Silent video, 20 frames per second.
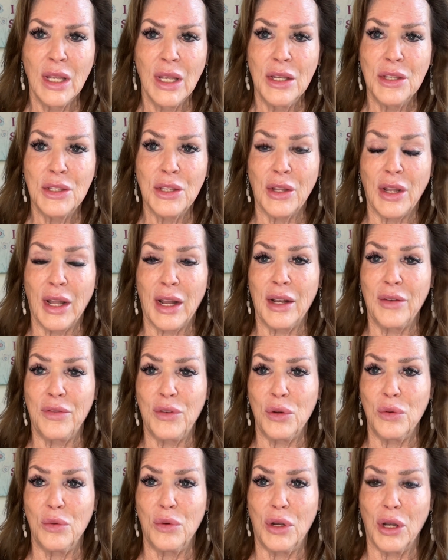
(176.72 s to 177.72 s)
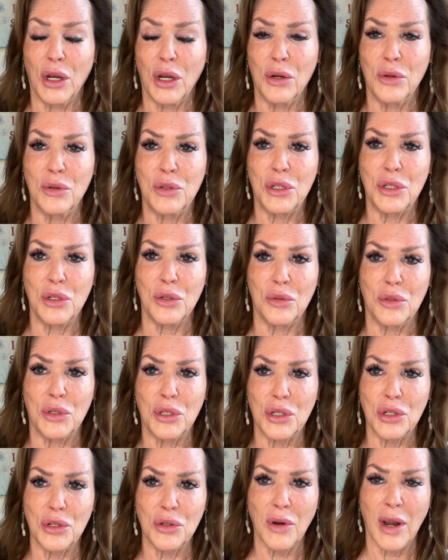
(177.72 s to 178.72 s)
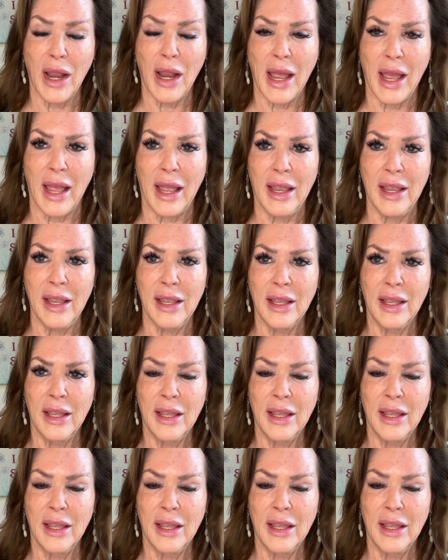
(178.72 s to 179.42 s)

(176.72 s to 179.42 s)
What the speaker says: So that if you go to stray,